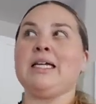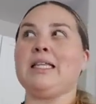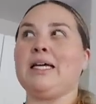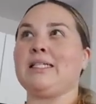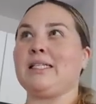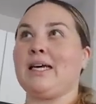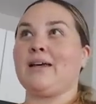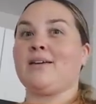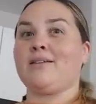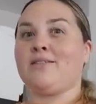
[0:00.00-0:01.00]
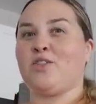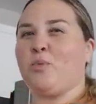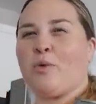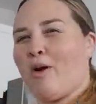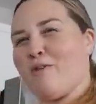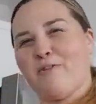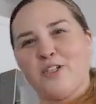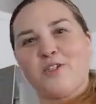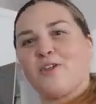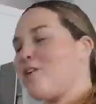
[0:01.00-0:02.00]
that's like super
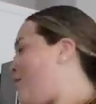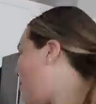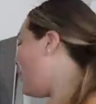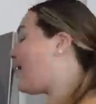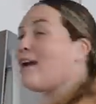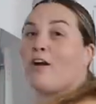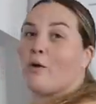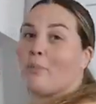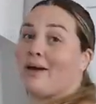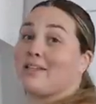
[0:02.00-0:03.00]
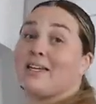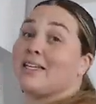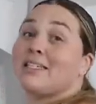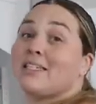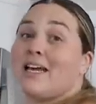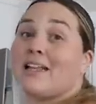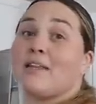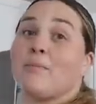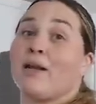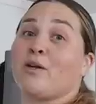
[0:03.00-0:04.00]
artificial, you know what I mean? I don't know what pectin is
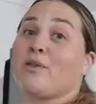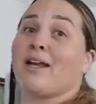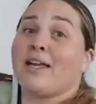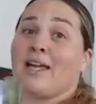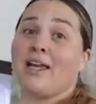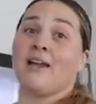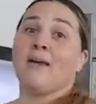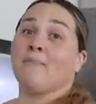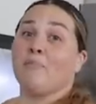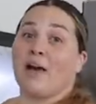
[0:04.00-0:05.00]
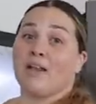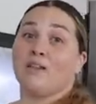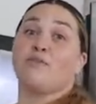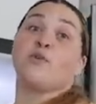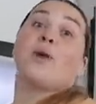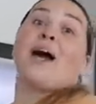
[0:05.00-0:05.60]
exactly, but I know that I can't buy it in the fruit